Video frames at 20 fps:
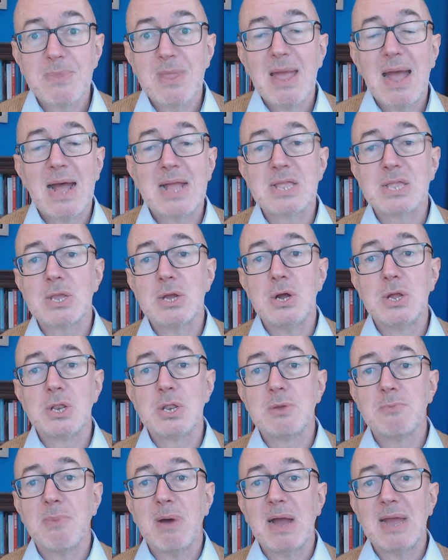and to
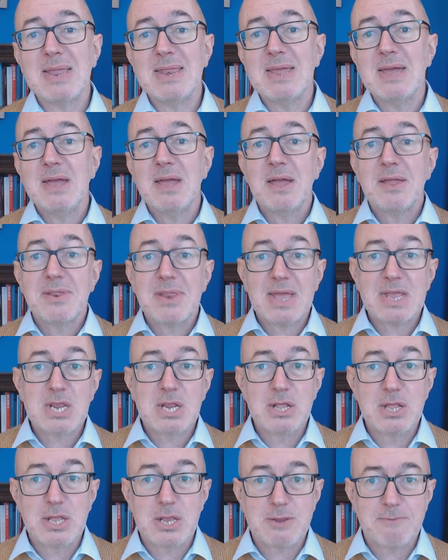undermine
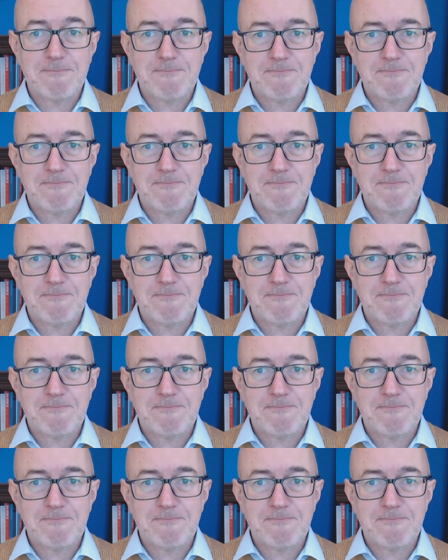nationalism.